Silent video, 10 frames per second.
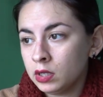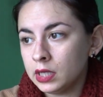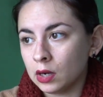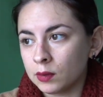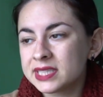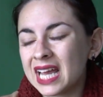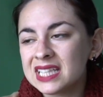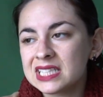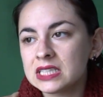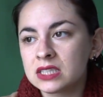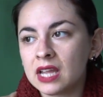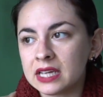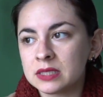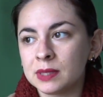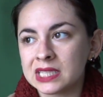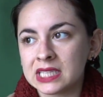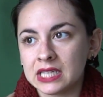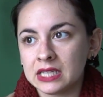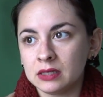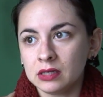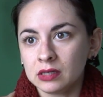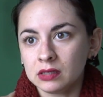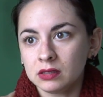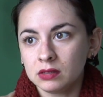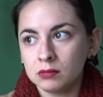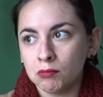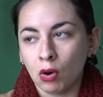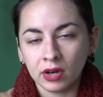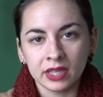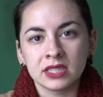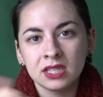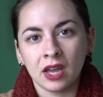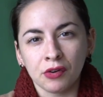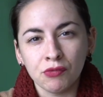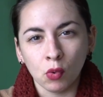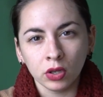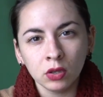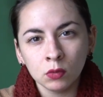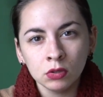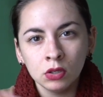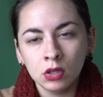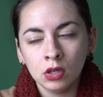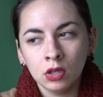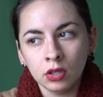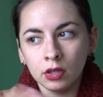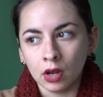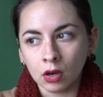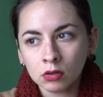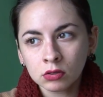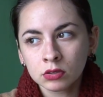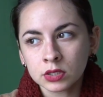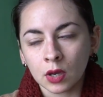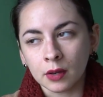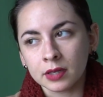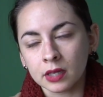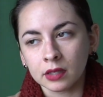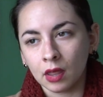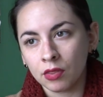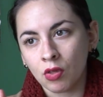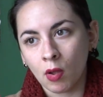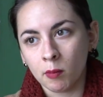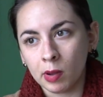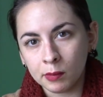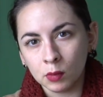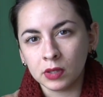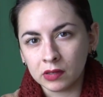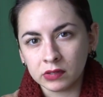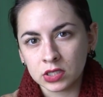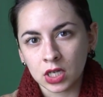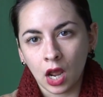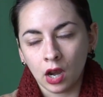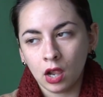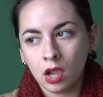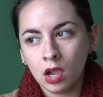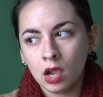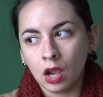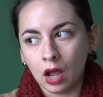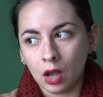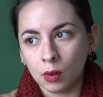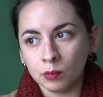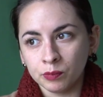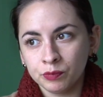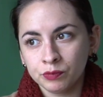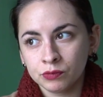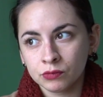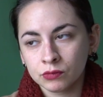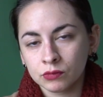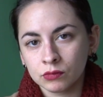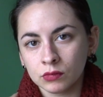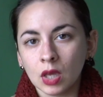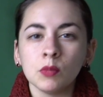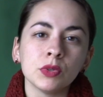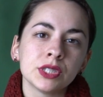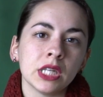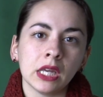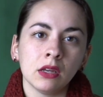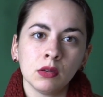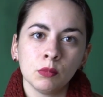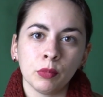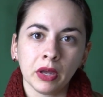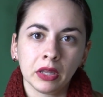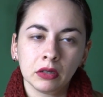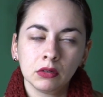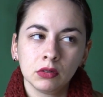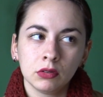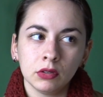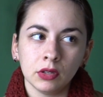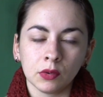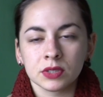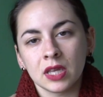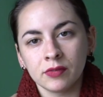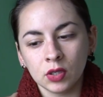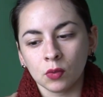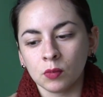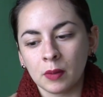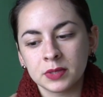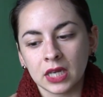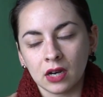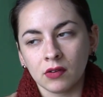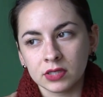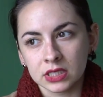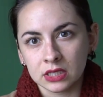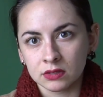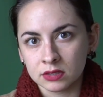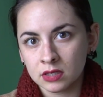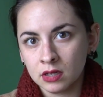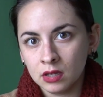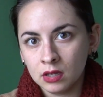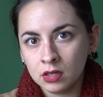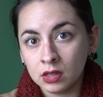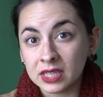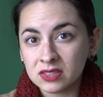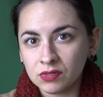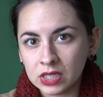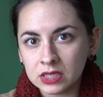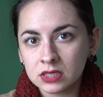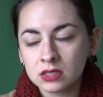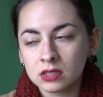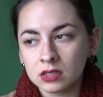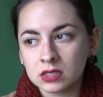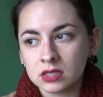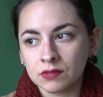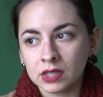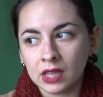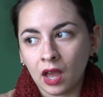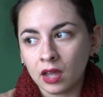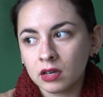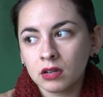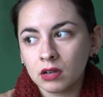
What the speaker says: You know, because Etsy's nice because it markets kind of for you, you know, so I thought maybe we'll give it a shot, and we'll see. But you know, because having your own website, obviously there's less fees and stuff like that,